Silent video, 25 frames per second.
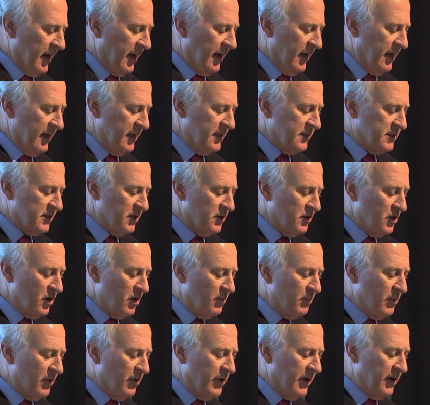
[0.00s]
and Lisa
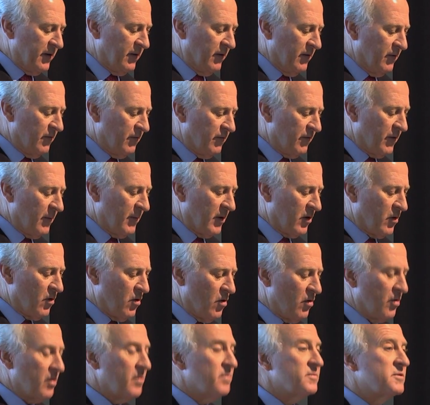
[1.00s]
Durbury from
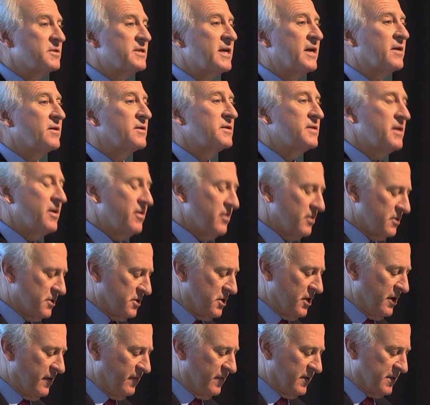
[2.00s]
Accorum Secretarial
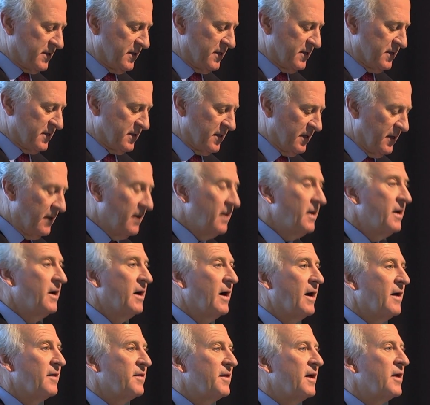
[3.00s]
Services.
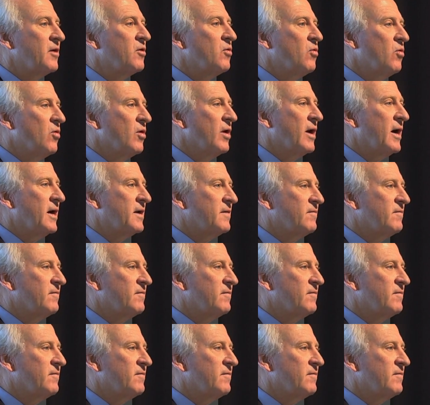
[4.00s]
I thank all our